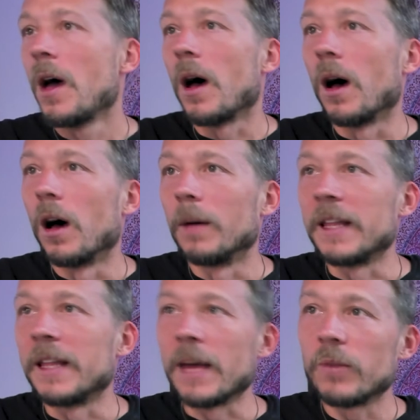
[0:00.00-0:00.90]

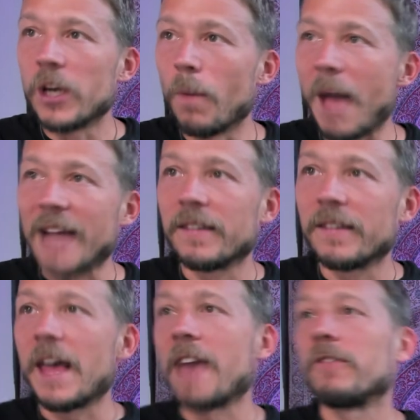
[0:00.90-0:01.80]
And then we go back to
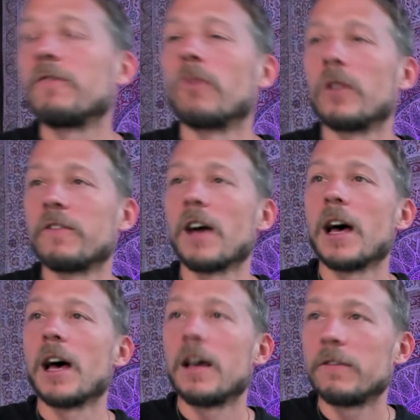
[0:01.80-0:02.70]
the F in 45.